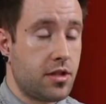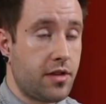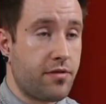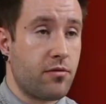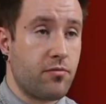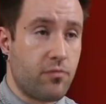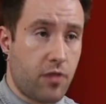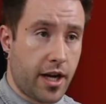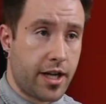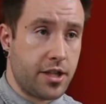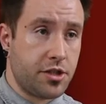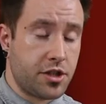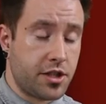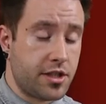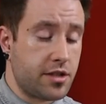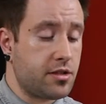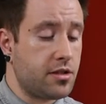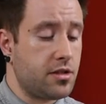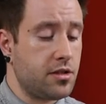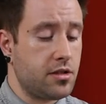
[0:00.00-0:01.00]
different
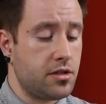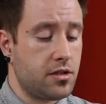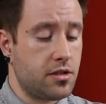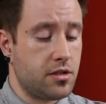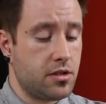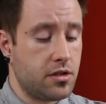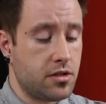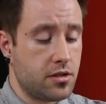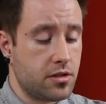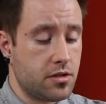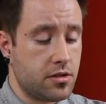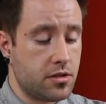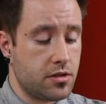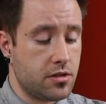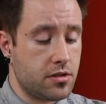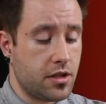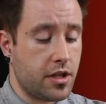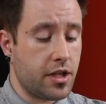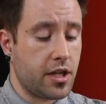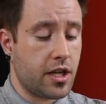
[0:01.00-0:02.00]
ranges,
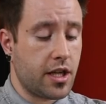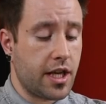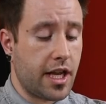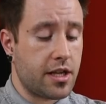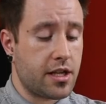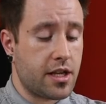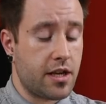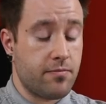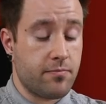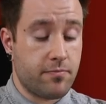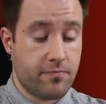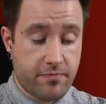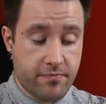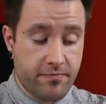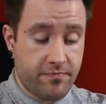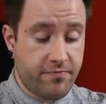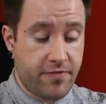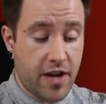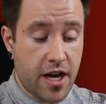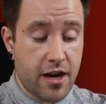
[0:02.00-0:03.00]
so you can get
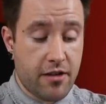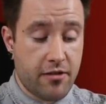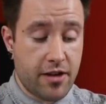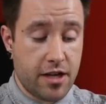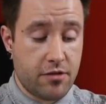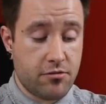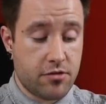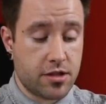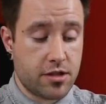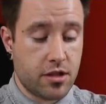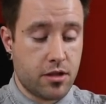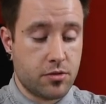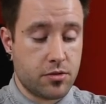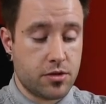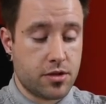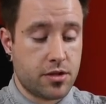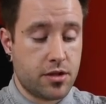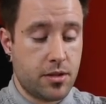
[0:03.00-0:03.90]
varied results